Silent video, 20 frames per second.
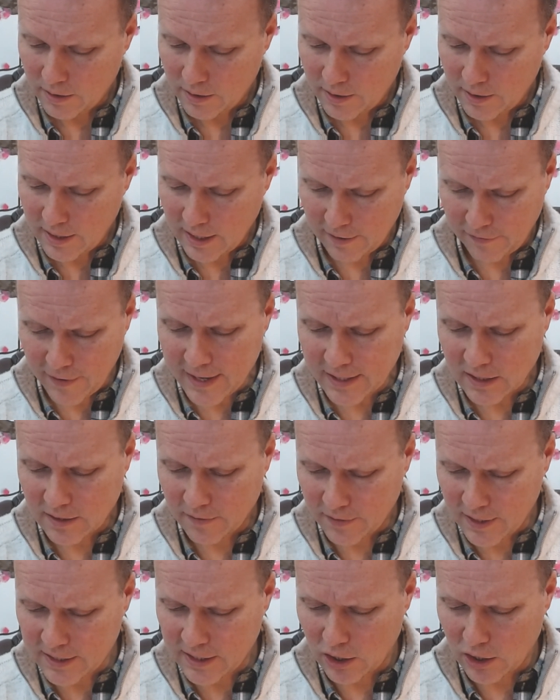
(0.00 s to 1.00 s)
The effect
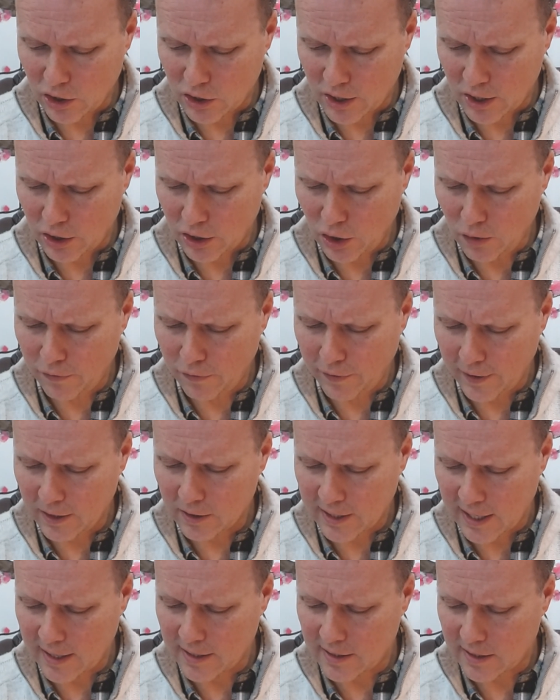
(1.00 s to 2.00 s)
of this is that you
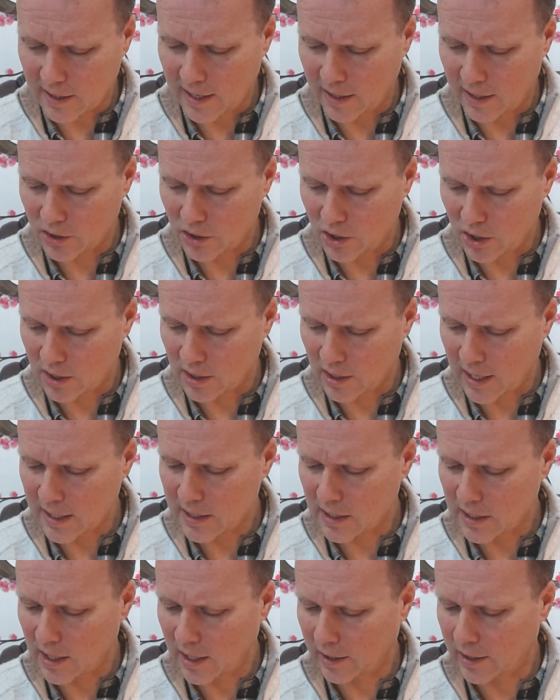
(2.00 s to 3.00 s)
feel tense and anxious and
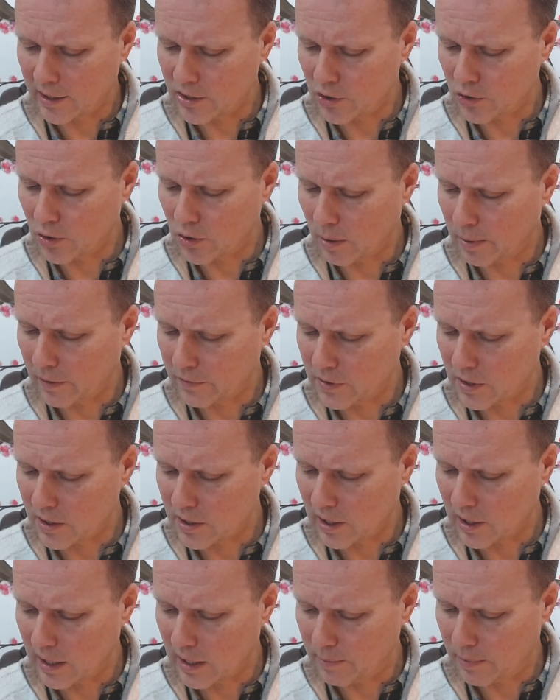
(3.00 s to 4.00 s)
less likely to drop off to
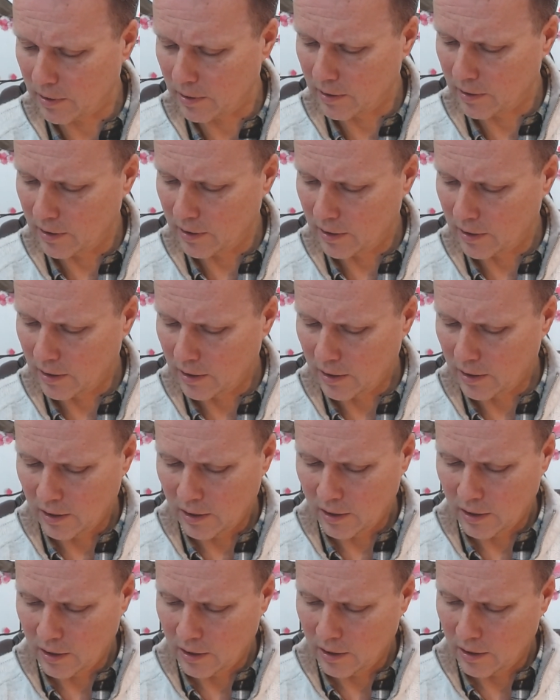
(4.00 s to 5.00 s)
sleep.
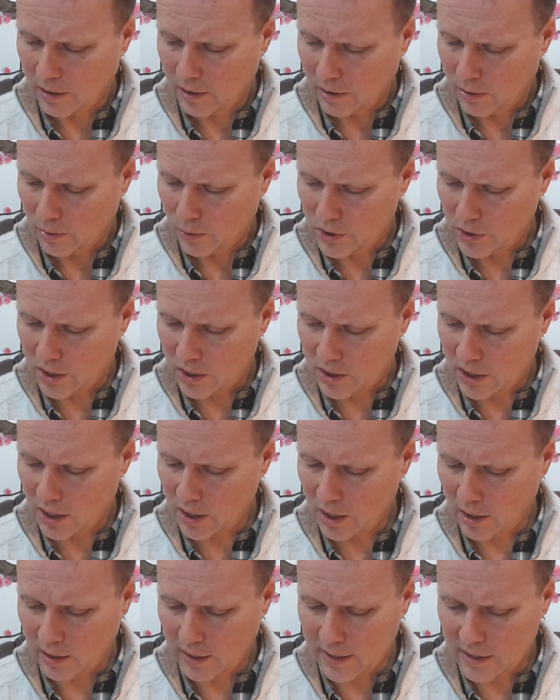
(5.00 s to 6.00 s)
which in
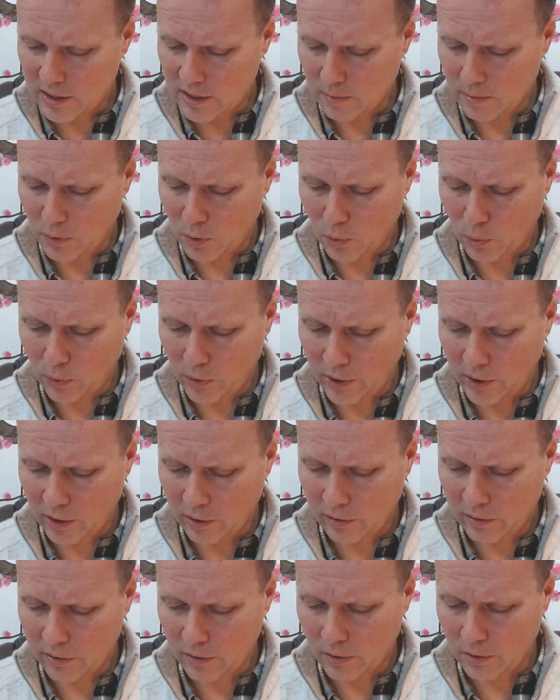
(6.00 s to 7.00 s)
turn leads to more
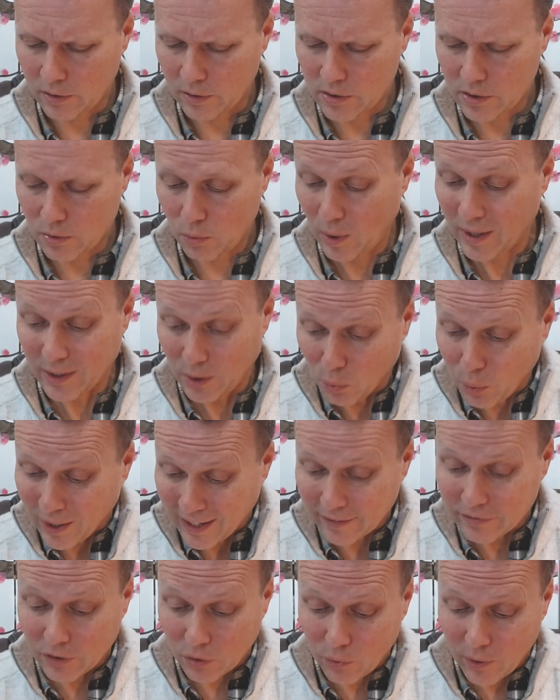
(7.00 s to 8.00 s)
worrying thoughts. Well, you will
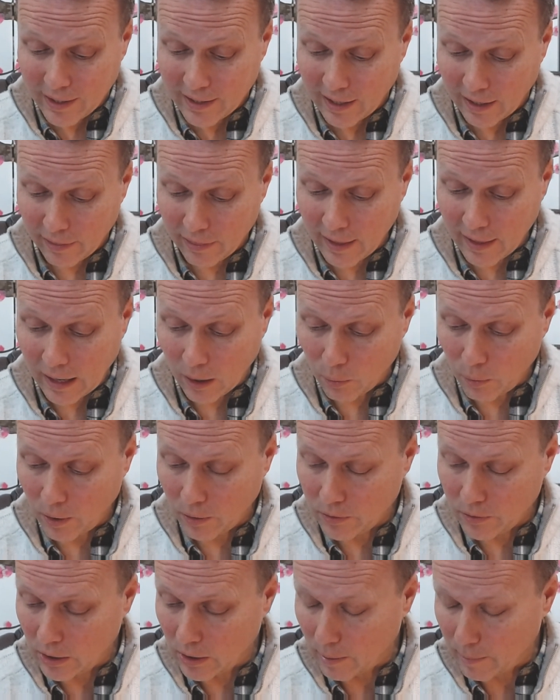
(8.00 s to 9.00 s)
have to reading that,
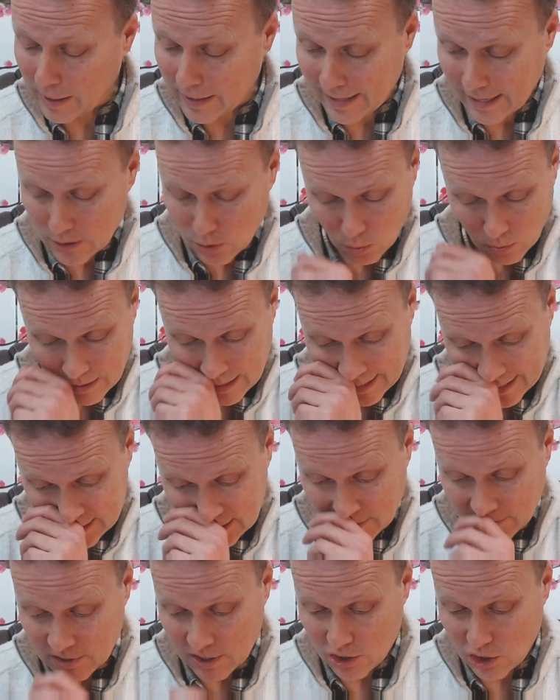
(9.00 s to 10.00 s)
won't you? I mean, that's what
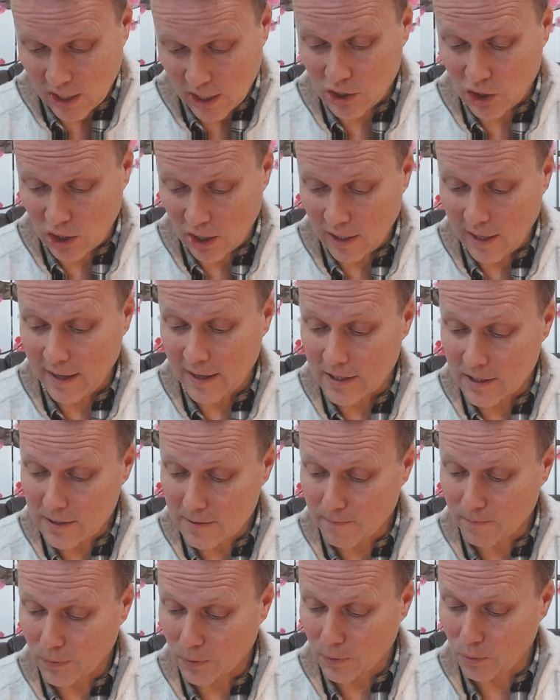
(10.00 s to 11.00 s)
negative suggestion is.